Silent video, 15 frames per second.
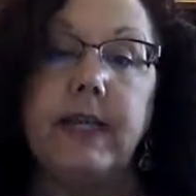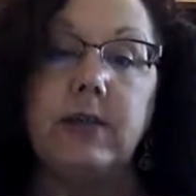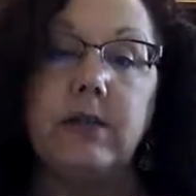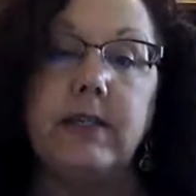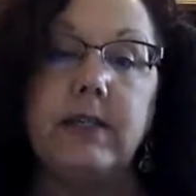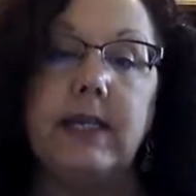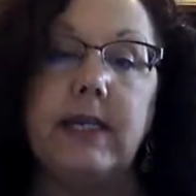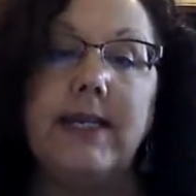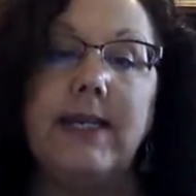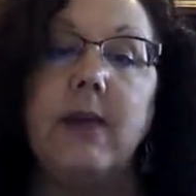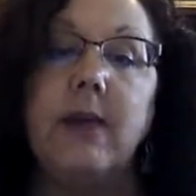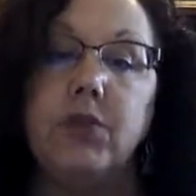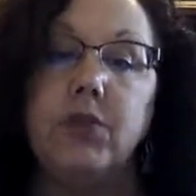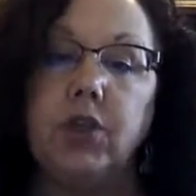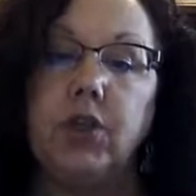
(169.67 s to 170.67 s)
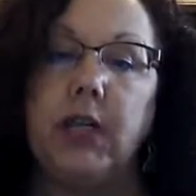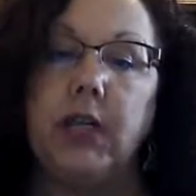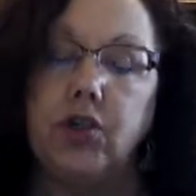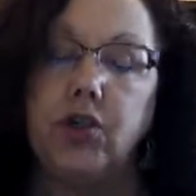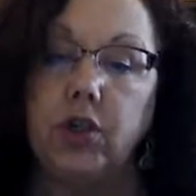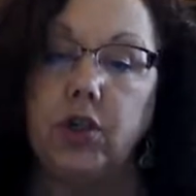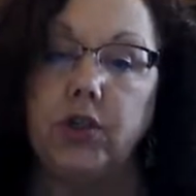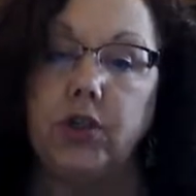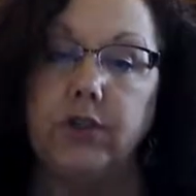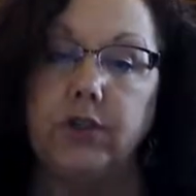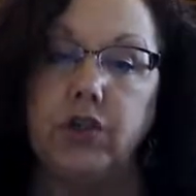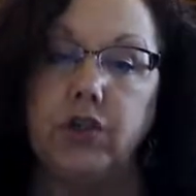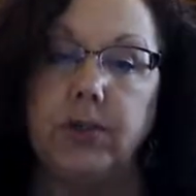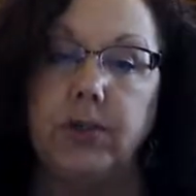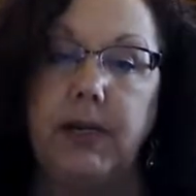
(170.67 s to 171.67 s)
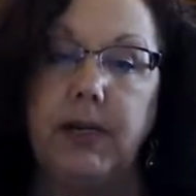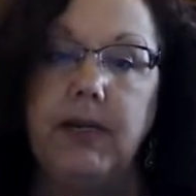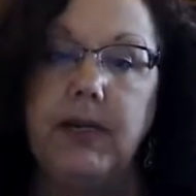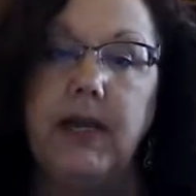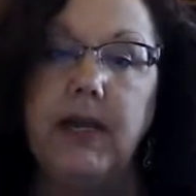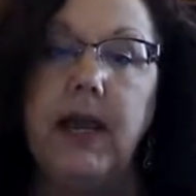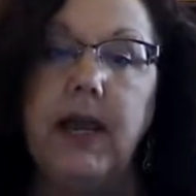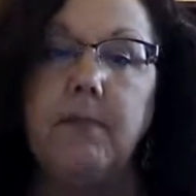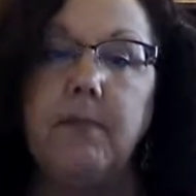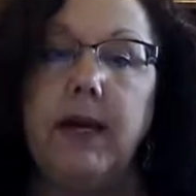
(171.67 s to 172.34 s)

sales is how much you're going to charge for shipping.